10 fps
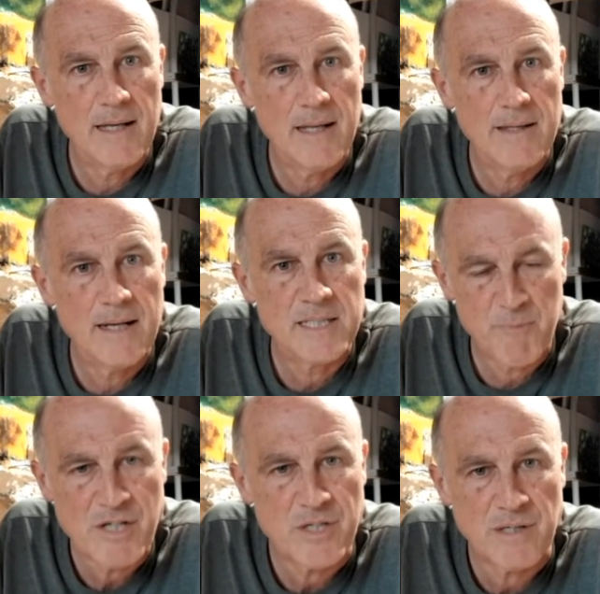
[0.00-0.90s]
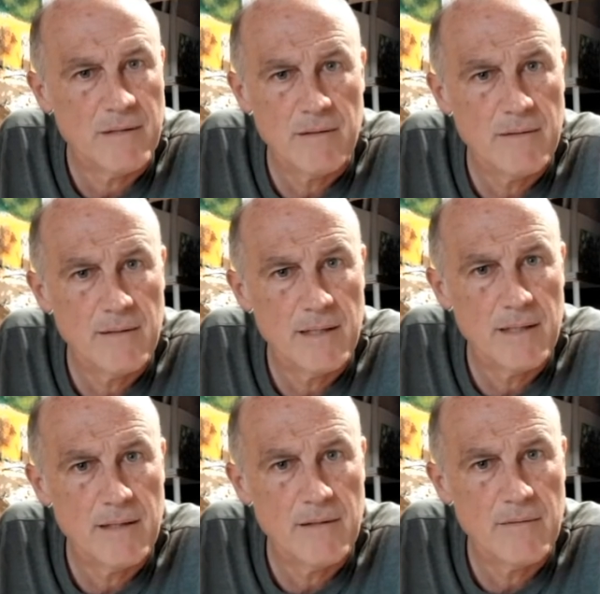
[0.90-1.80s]
expression.
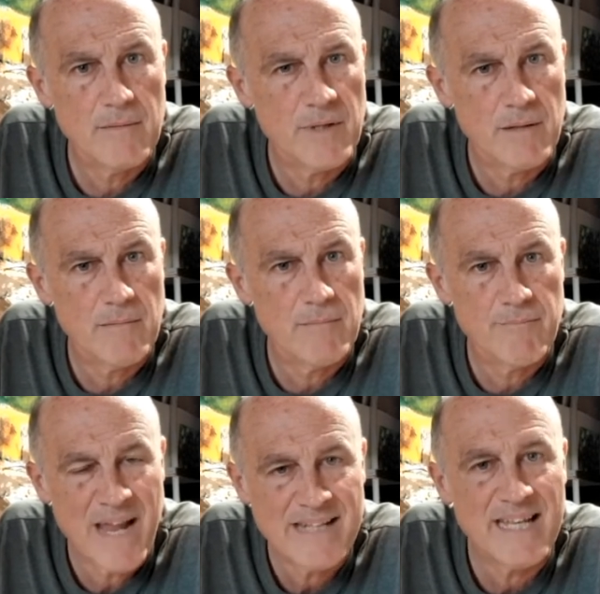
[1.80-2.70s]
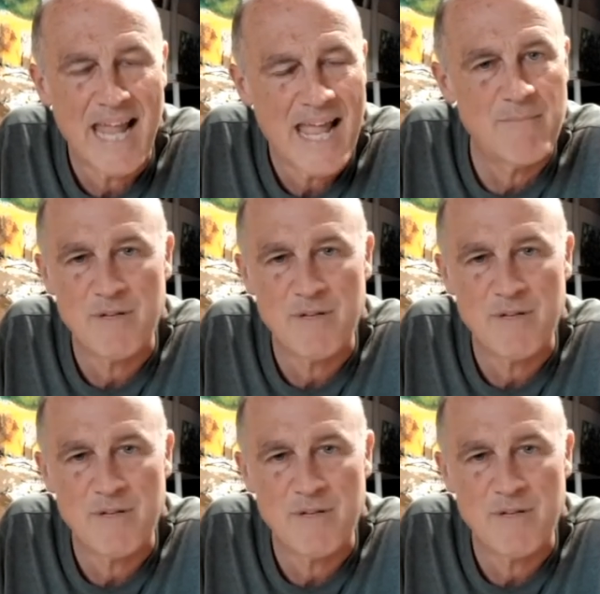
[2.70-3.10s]
Yeah. With painting and